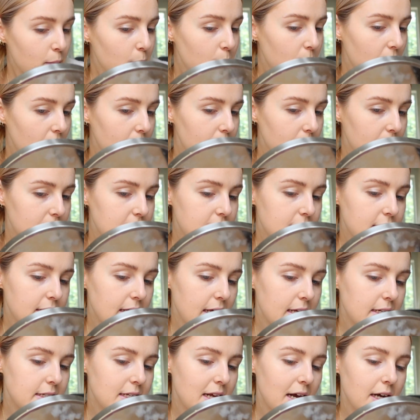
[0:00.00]
but my
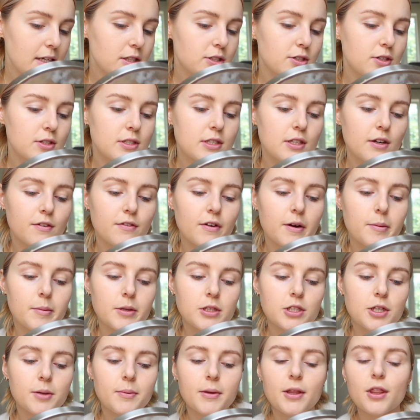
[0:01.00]
skin texture is still very
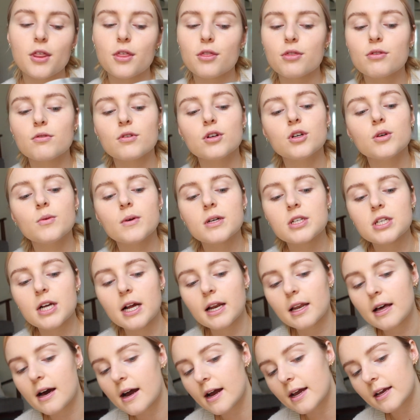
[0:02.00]
much coming through, which
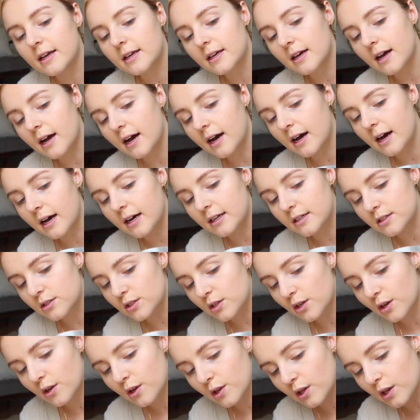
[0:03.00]
I like.
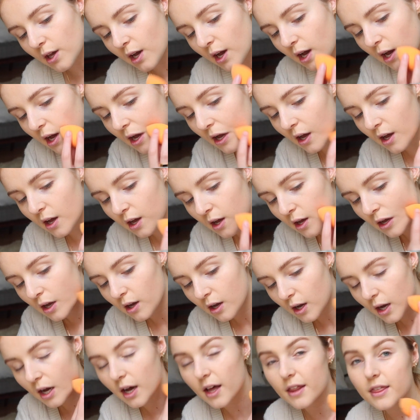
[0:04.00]
And yeah,
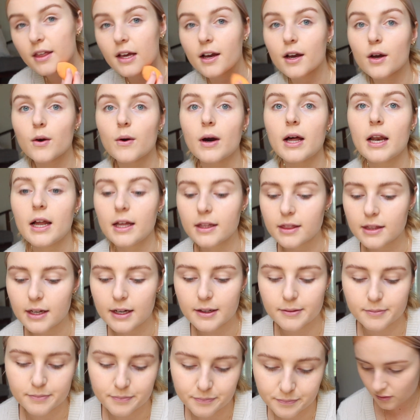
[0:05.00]
I think I quite like
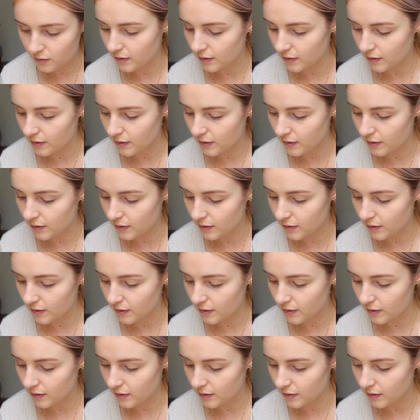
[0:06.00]
that.